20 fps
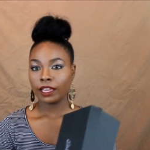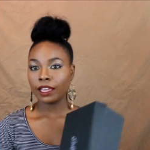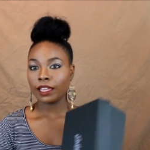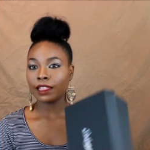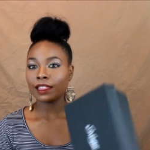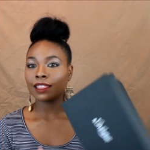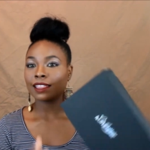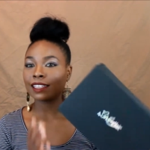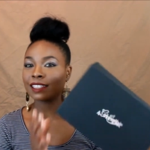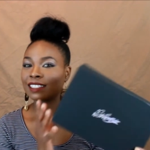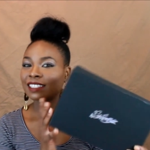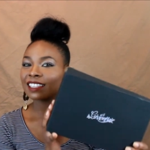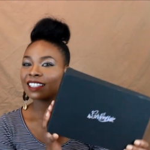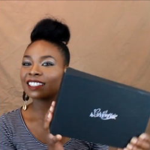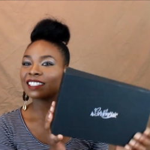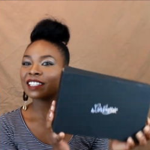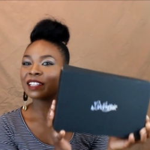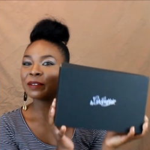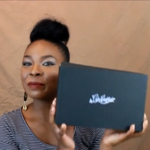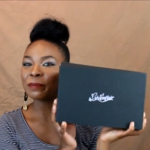And this
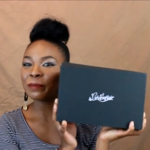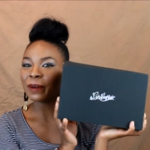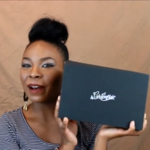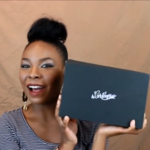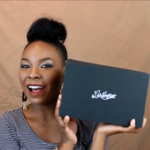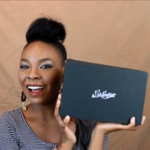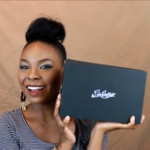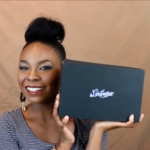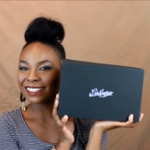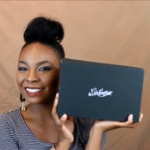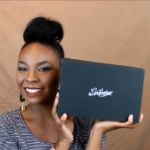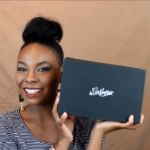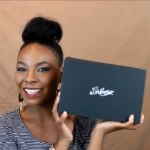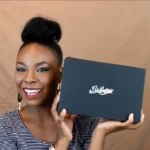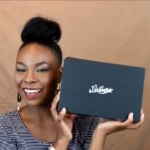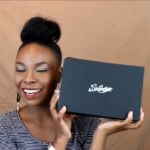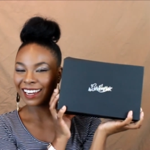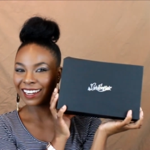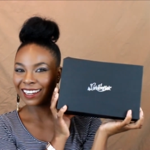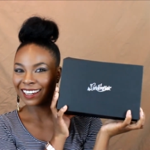is the box
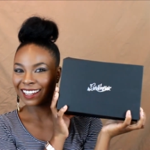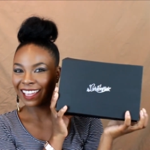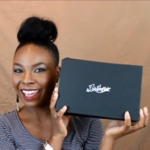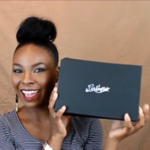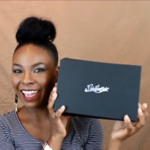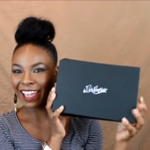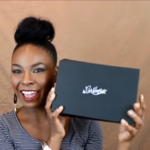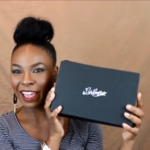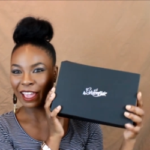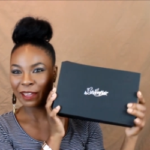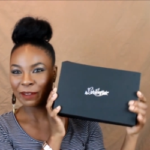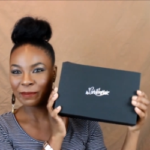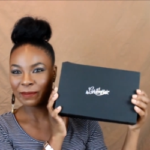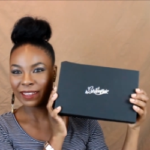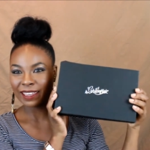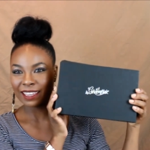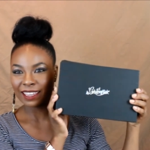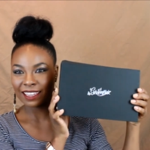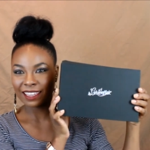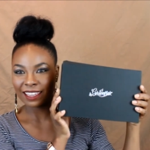that it came
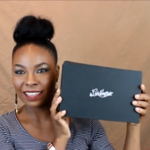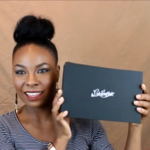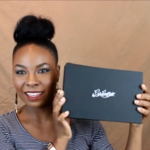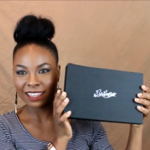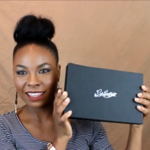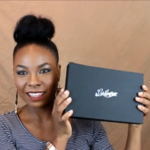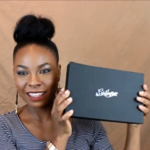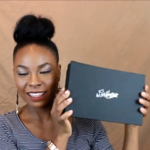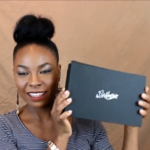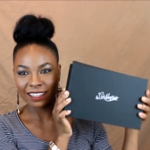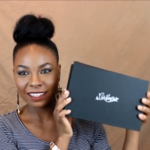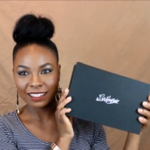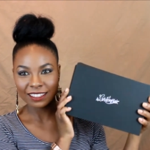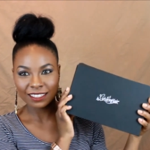in.